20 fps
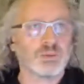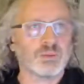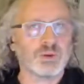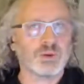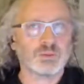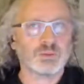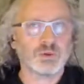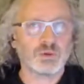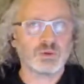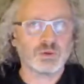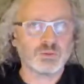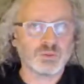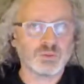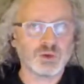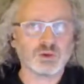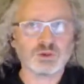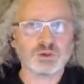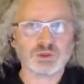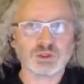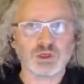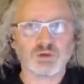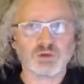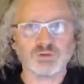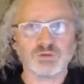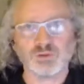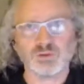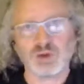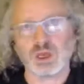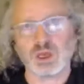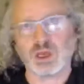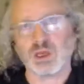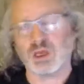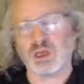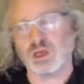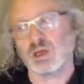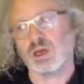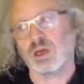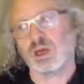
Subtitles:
people who build software,